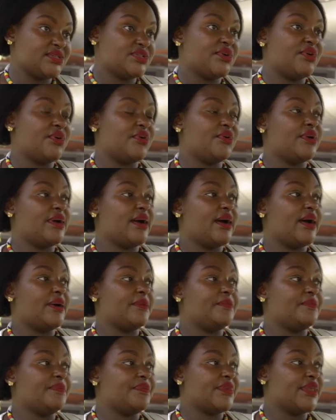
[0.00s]
So
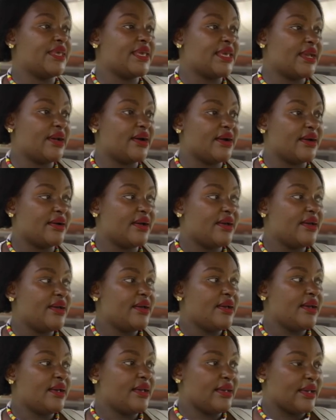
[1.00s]
um, here,
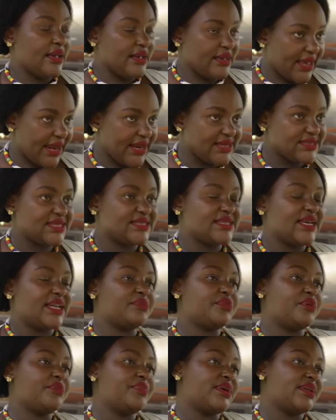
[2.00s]
getting
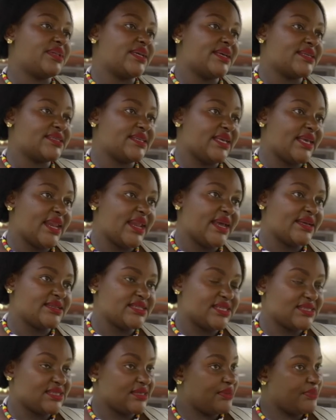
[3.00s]
sustainable buildings and getting
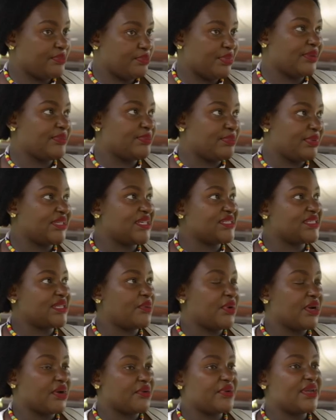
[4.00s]
buildings
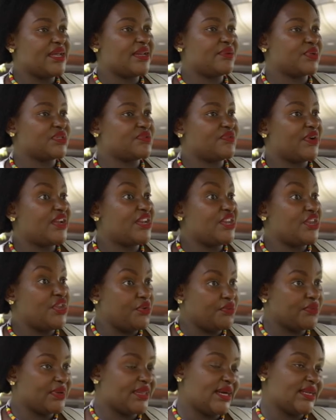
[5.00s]
that were green was very
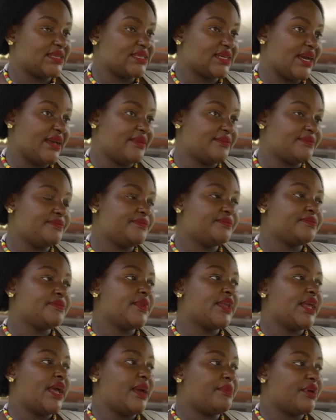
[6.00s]
new at that time.
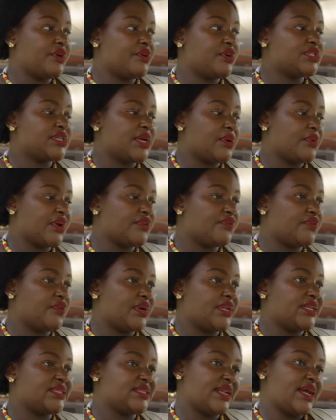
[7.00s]
Mm-hmm. And because I worked
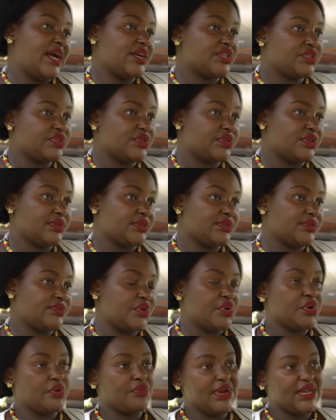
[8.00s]
for an international
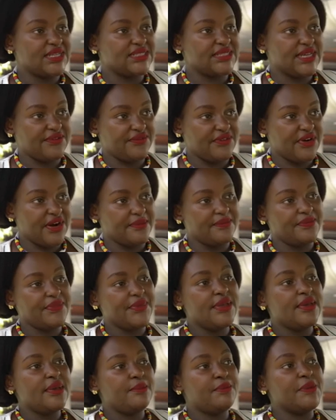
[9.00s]
real estate firm,
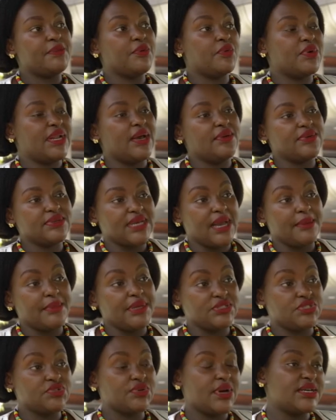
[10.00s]
people were now
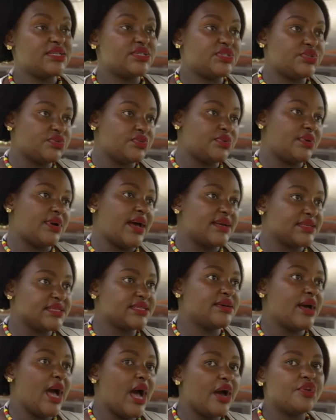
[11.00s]
coming to us to
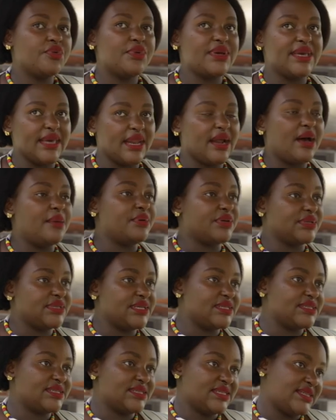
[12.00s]
ask, how do we get our
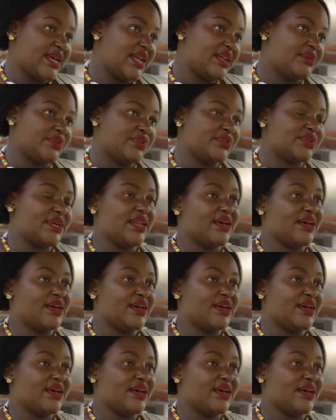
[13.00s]
buildings sustainable?